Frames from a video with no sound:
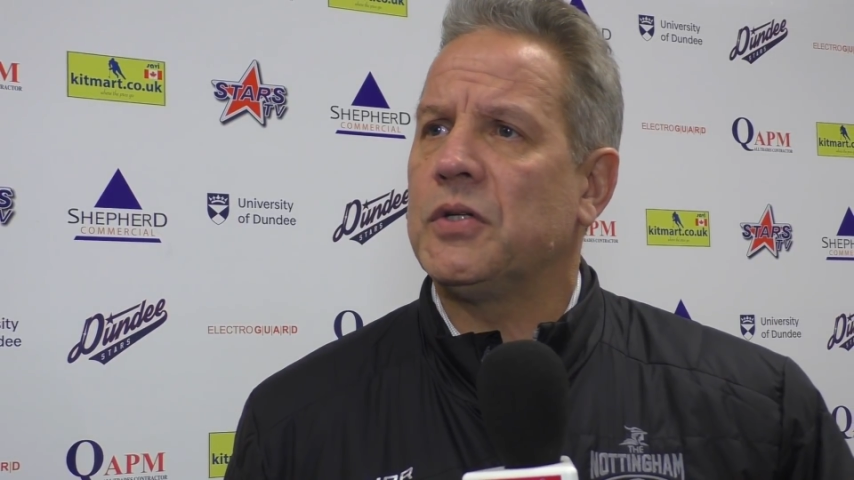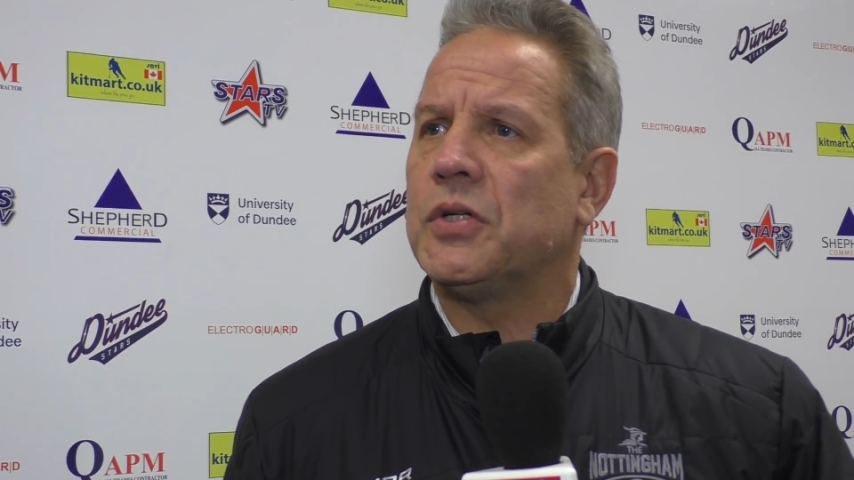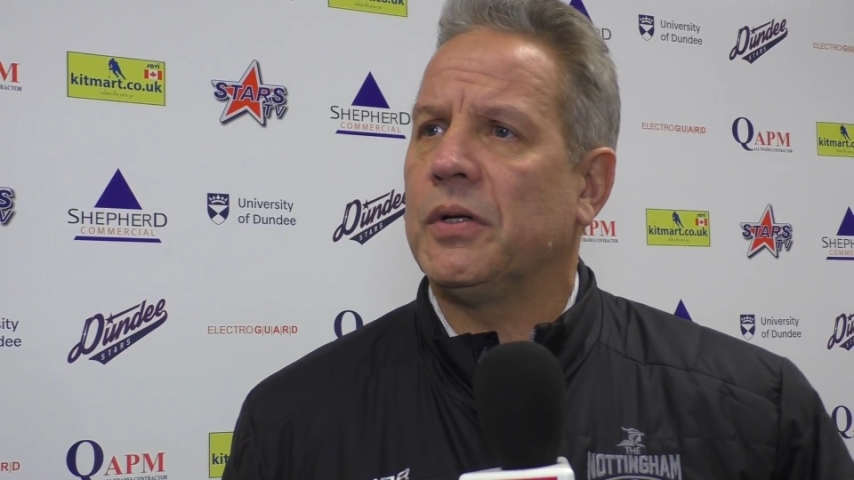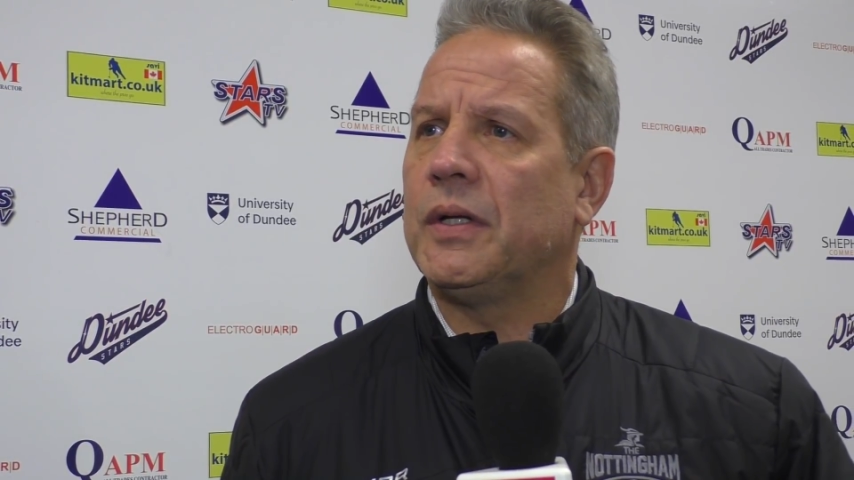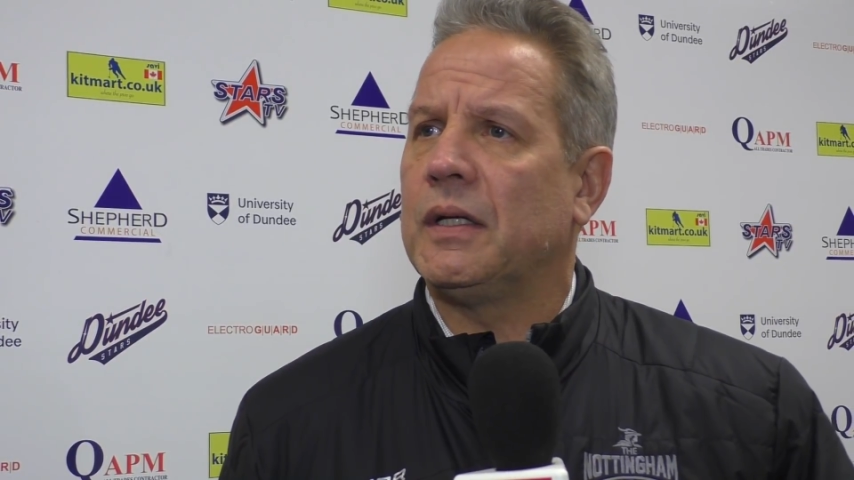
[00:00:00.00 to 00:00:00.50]

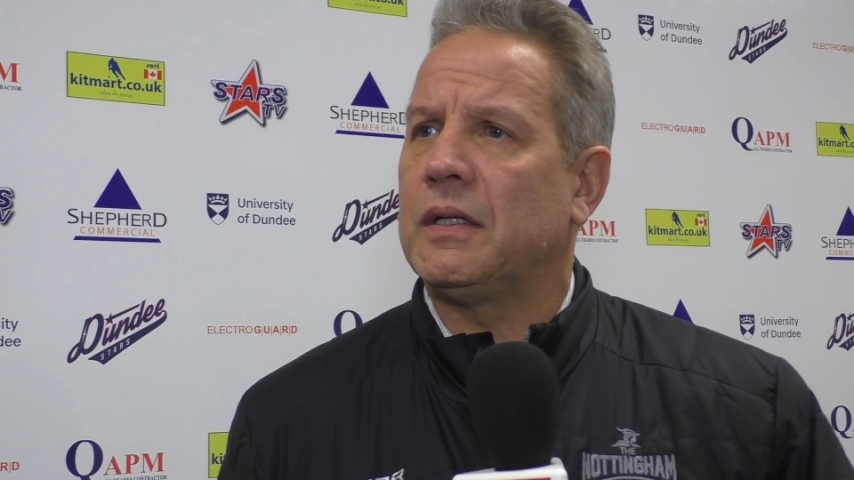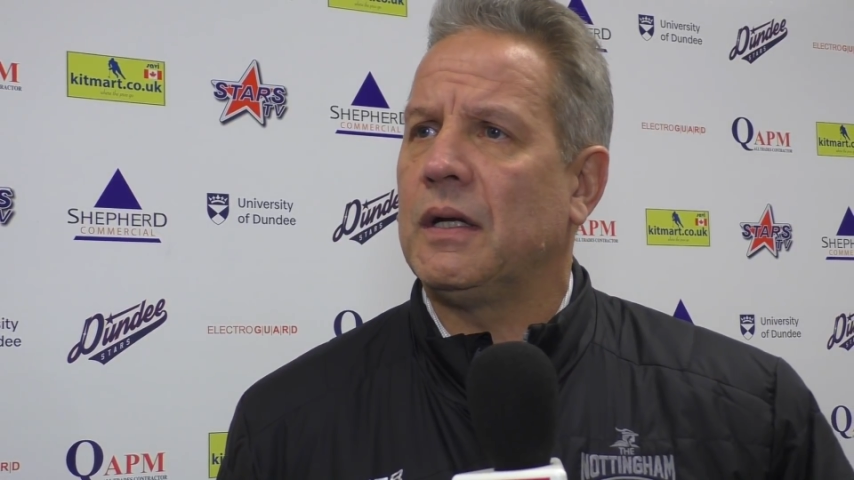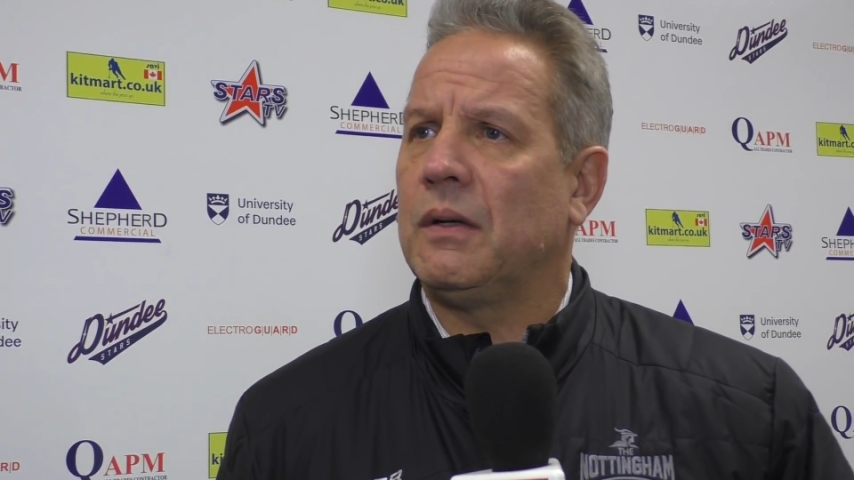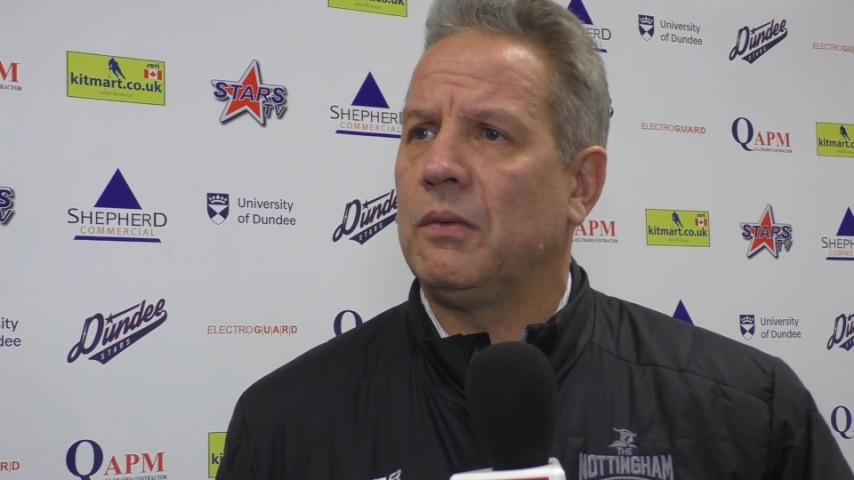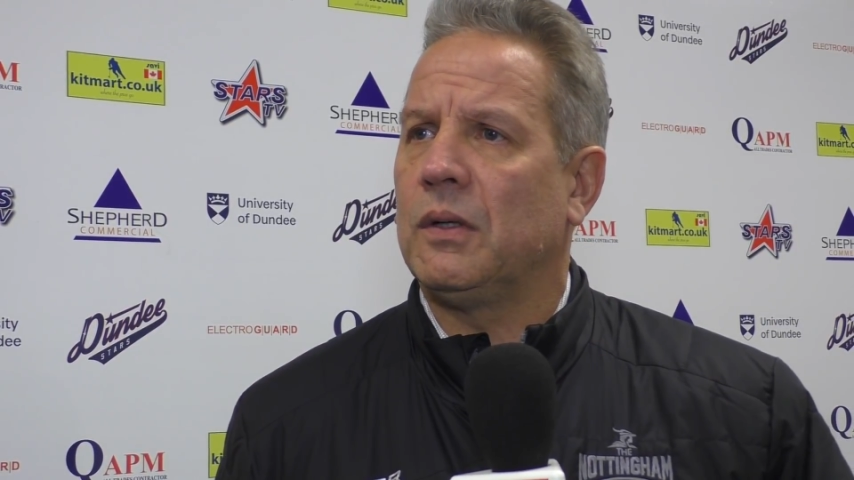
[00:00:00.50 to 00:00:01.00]
sure that
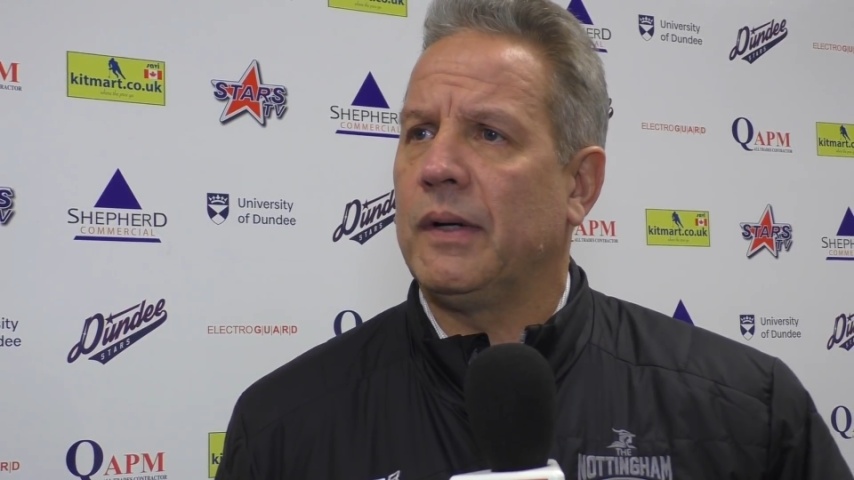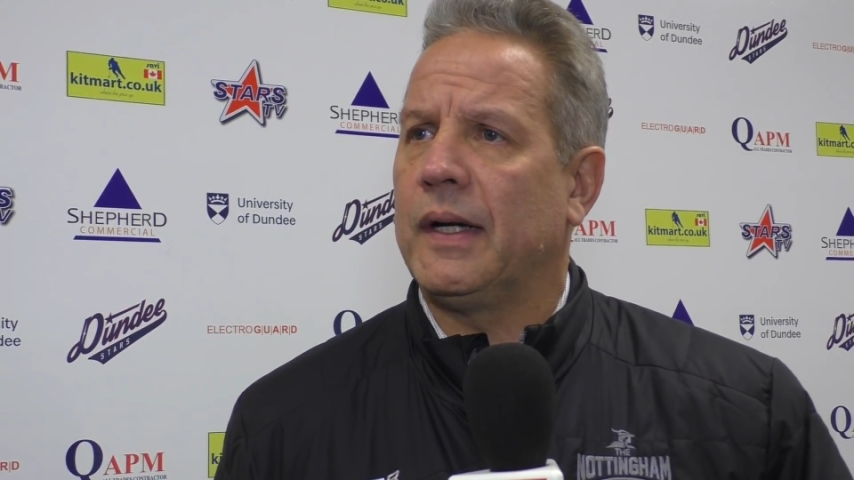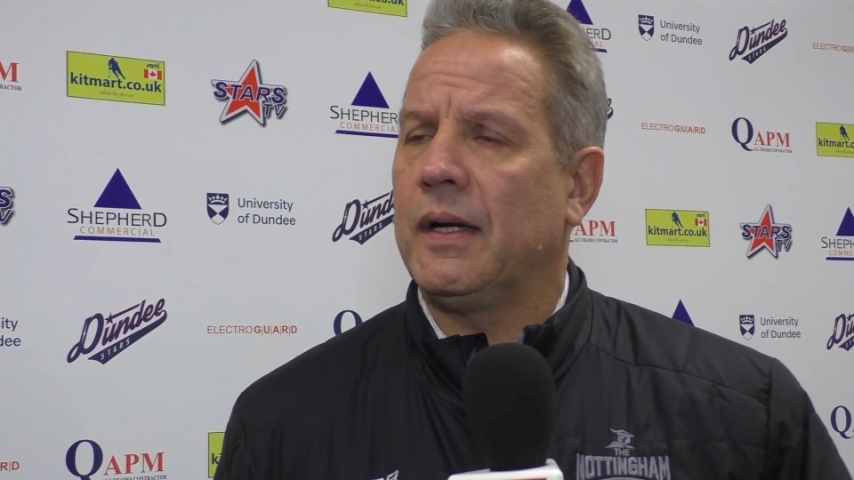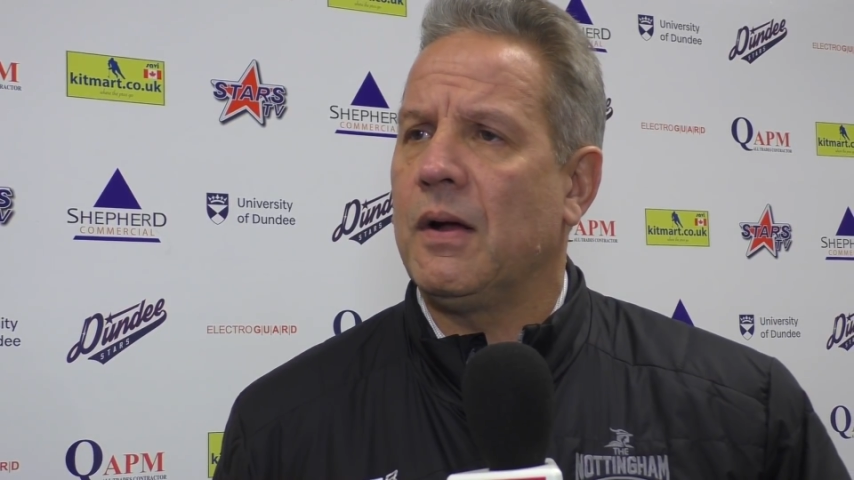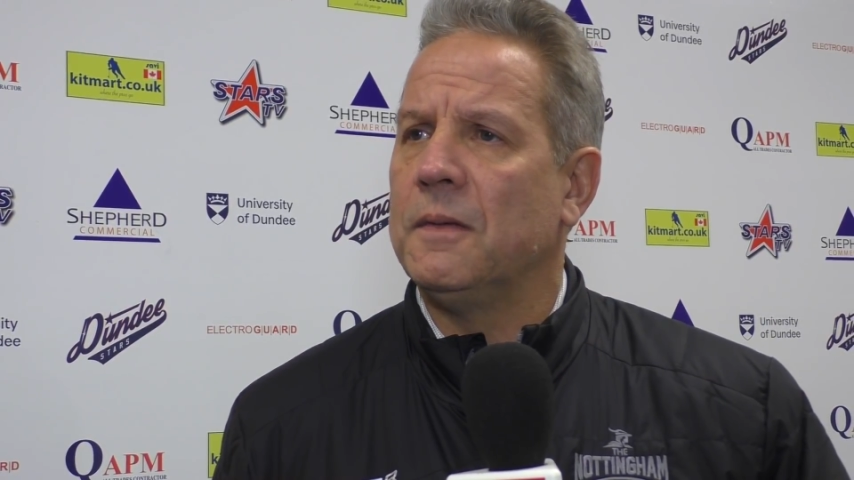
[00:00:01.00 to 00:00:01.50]
uh, we're
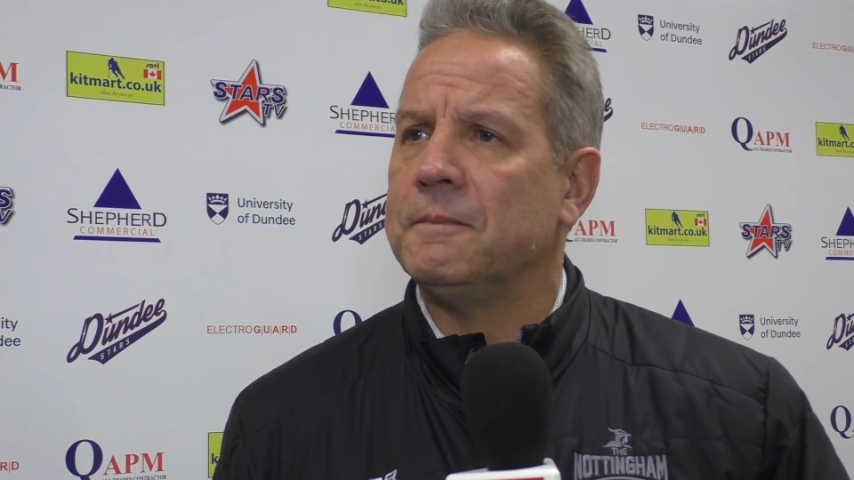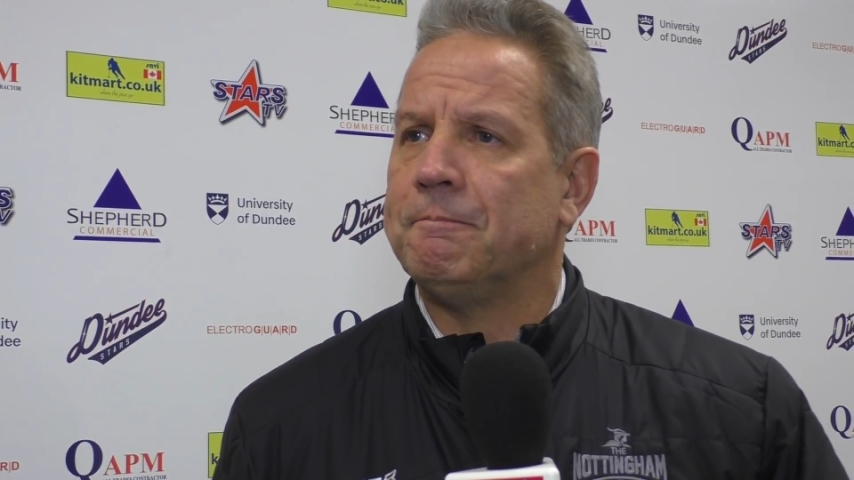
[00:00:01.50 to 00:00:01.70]
ready to go.